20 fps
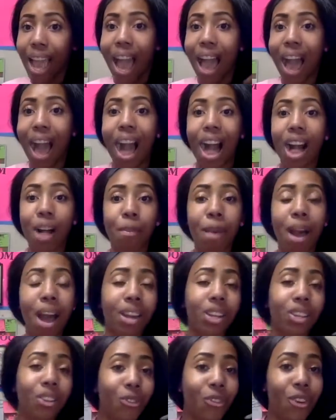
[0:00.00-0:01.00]
I'll
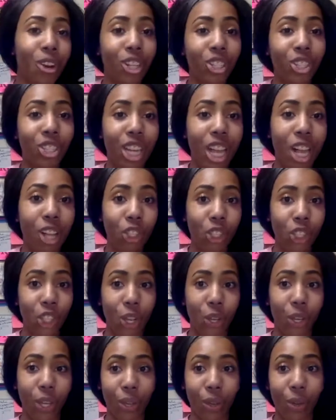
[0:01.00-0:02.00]
model first and I'll
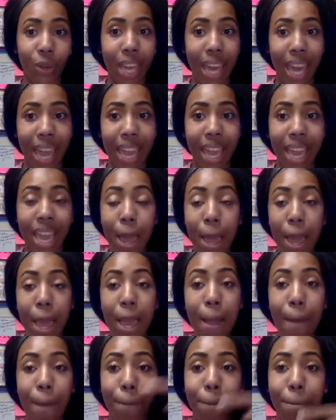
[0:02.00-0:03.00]
show you, okay?
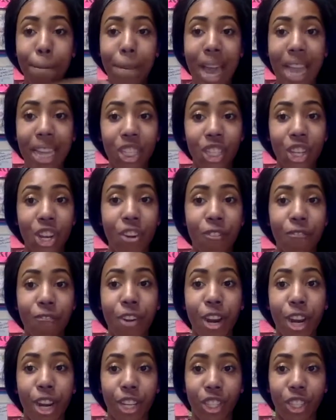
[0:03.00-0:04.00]
My turn
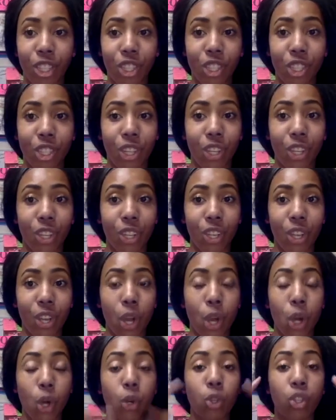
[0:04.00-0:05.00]
first.
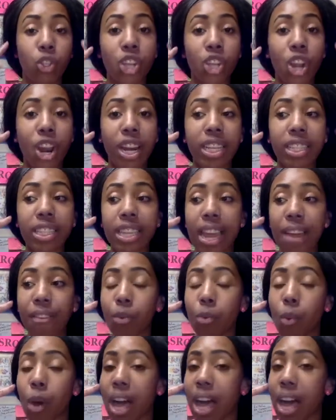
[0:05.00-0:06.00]
Whose turn is it,
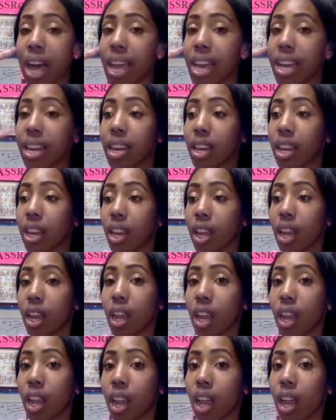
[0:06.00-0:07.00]
everyone?
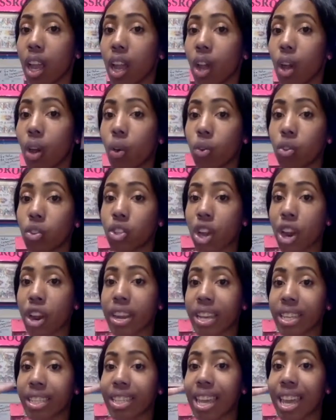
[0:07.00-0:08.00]
Whose turn
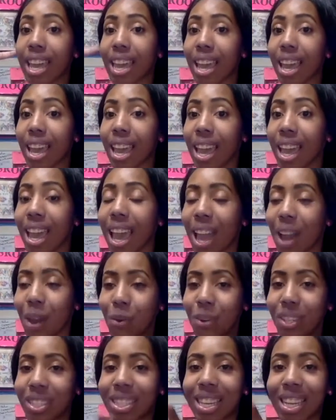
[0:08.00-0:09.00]
is it? And
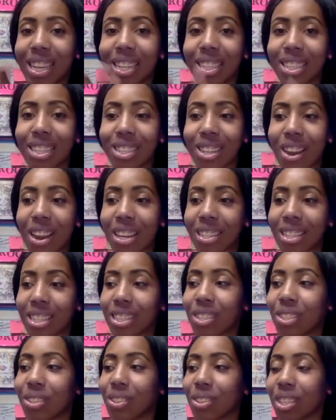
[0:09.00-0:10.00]
we're sitting in star. I see
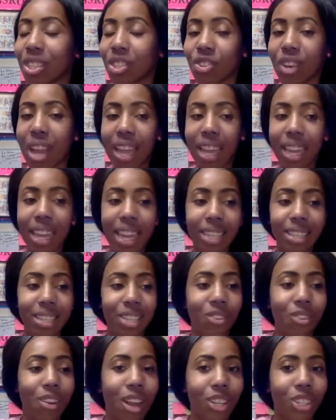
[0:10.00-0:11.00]
Susie's tracking. I
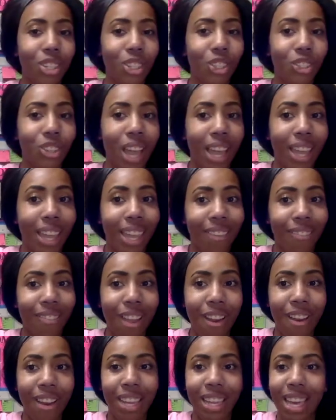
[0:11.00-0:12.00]
see Roger's tracking.
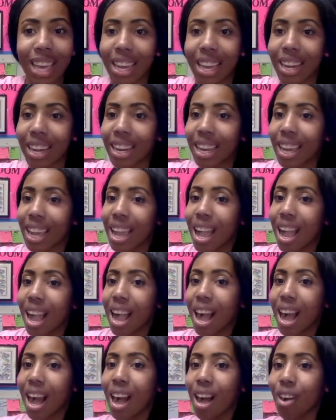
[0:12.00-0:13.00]
Very good.
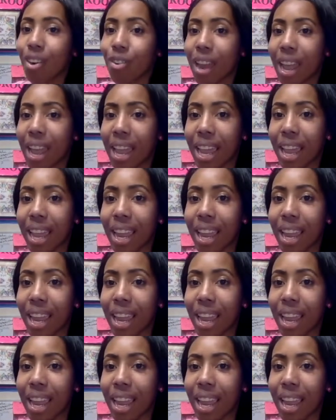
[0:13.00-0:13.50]
All right.